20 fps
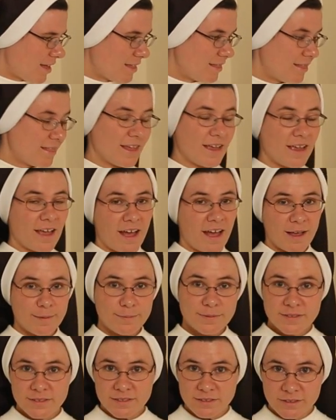They
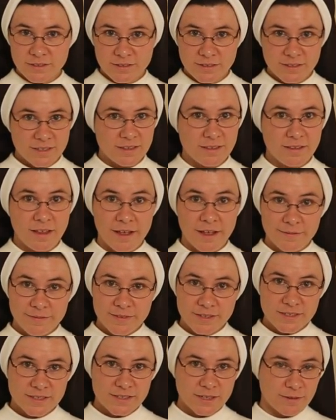absolutely
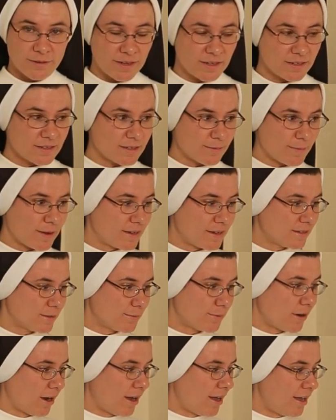loved sewing, to my
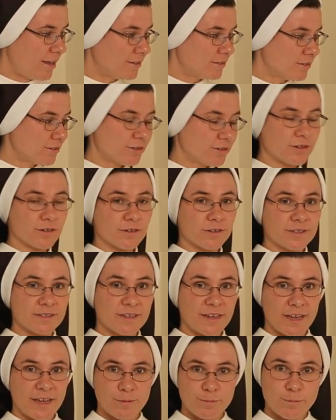surprise. Girls
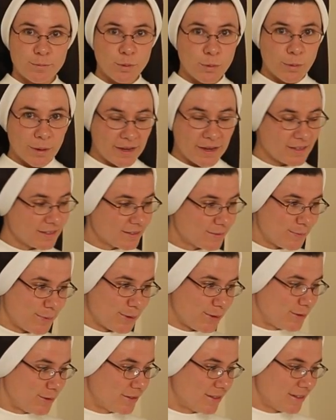and boys
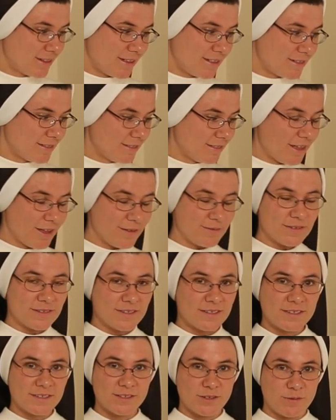both loved
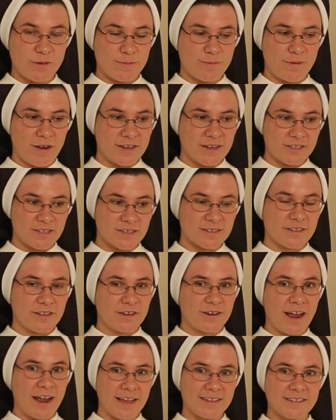this sewing project, and
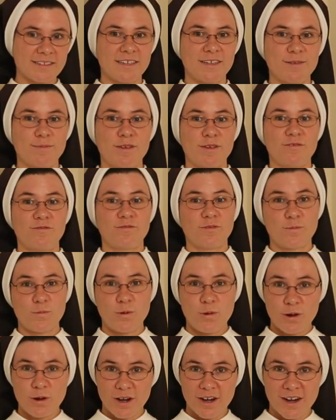they're asking me for
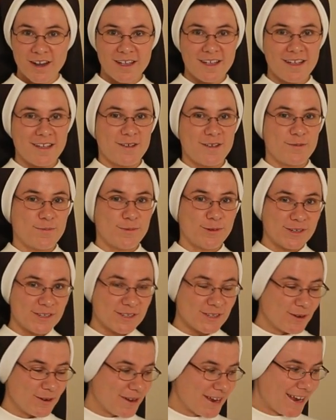more
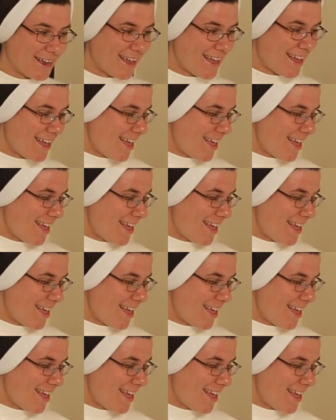sewing.